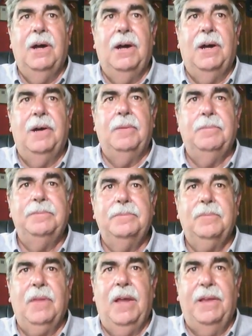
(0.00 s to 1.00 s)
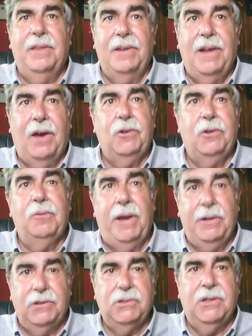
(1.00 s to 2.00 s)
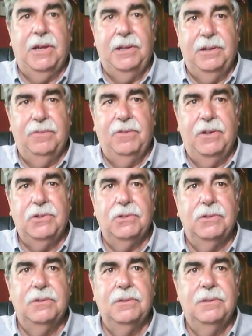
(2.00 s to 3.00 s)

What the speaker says: Um, and then how do you manage that innovation?